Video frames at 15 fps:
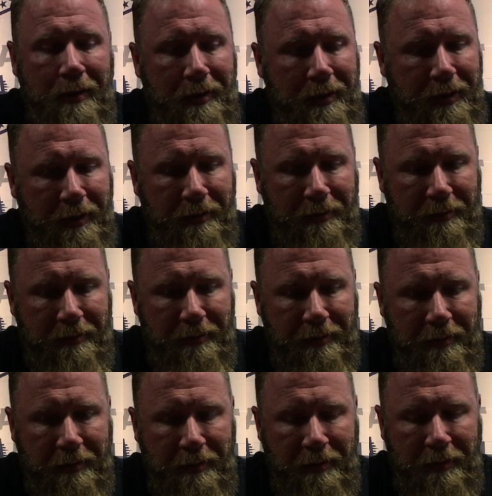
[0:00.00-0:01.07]
So,
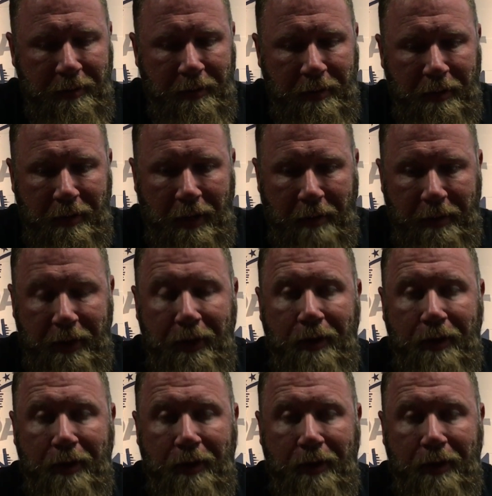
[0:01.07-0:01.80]
I mean,